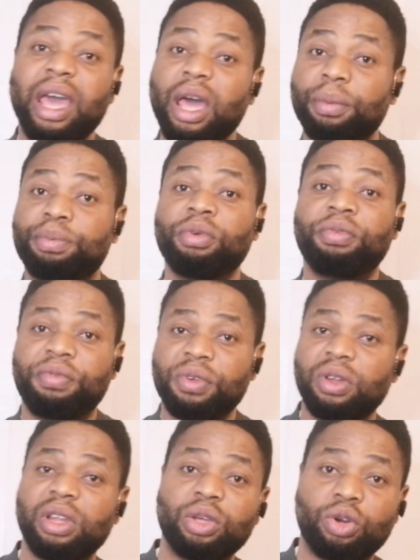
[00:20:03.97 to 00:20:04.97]
help you
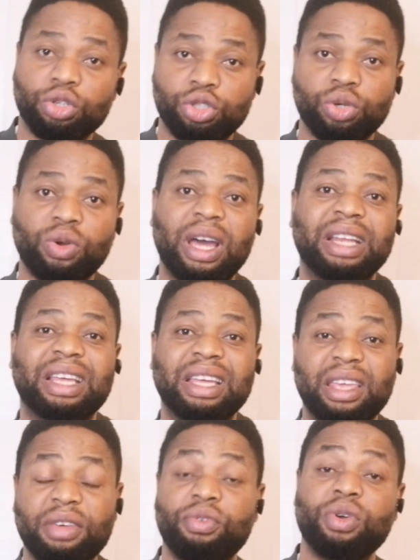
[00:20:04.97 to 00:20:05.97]
feel in control and
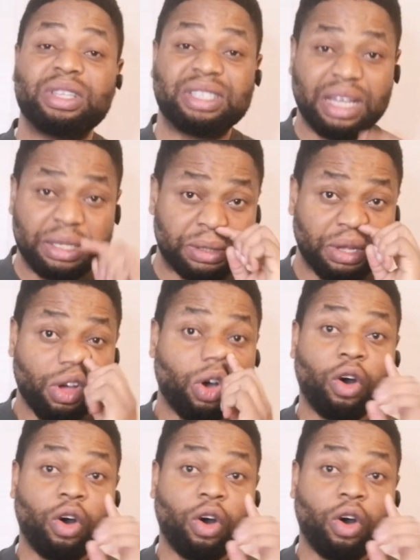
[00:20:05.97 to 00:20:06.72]
can give you a sense